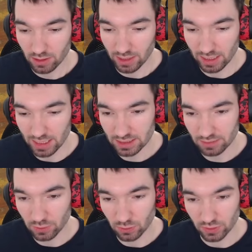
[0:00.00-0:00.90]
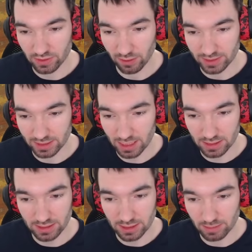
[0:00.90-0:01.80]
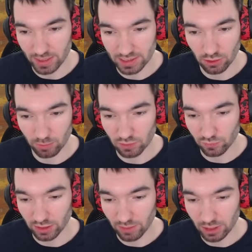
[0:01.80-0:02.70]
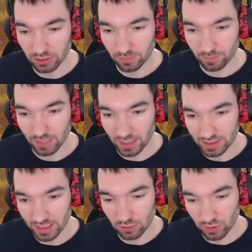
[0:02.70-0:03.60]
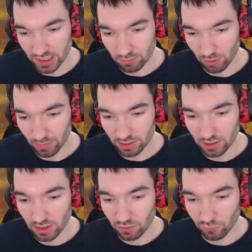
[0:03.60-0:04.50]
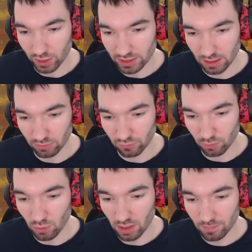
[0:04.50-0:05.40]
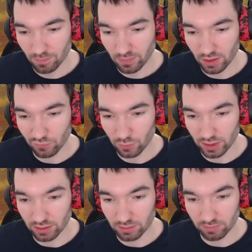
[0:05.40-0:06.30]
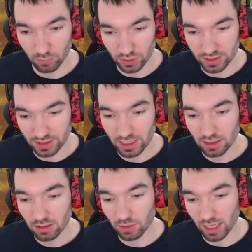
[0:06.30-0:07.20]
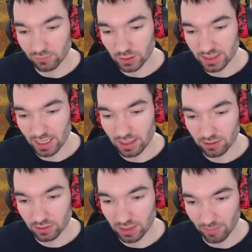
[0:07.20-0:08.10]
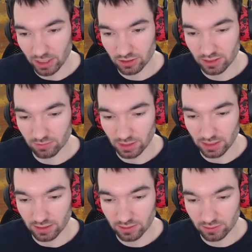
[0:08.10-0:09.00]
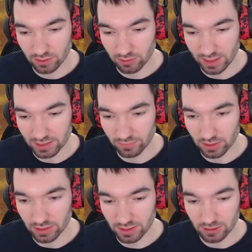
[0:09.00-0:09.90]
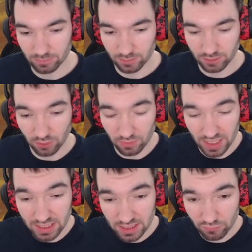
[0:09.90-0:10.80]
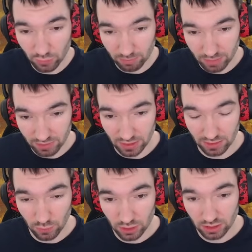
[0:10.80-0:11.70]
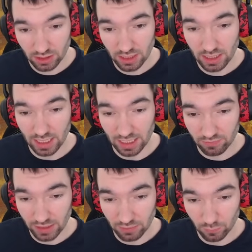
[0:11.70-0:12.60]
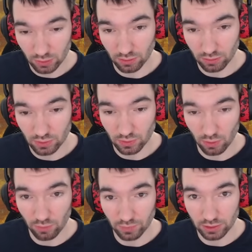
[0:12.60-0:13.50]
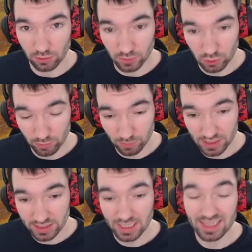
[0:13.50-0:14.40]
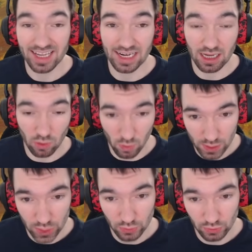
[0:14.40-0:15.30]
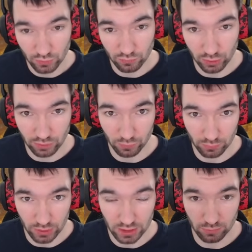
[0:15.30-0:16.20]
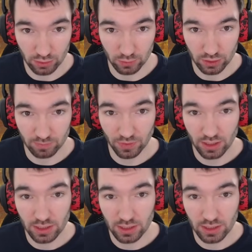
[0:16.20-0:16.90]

And lastly, we use 1000 cuts. That's the best option for damage. Like I said, you can swap it, for example, for more if you need more CC, but I would say damage is really crazy with this skill. So that's it for the PvE version. I quickly want now to go over the consumables that are also useful for the World vs. World version.